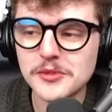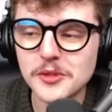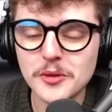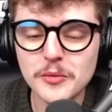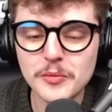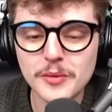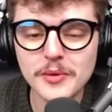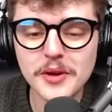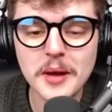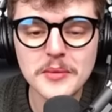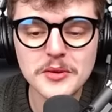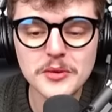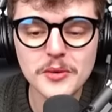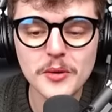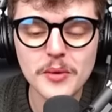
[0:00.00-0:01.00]
Or do people come
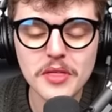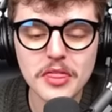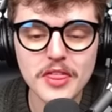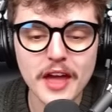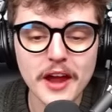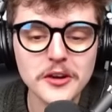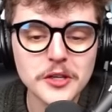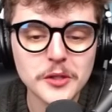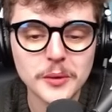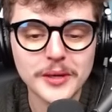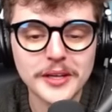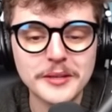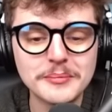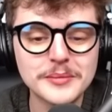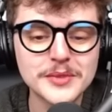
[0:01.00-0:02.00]
to her with their
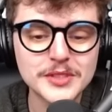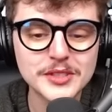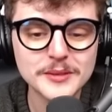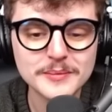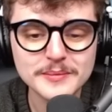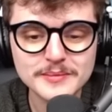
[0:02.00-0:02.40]
dreams?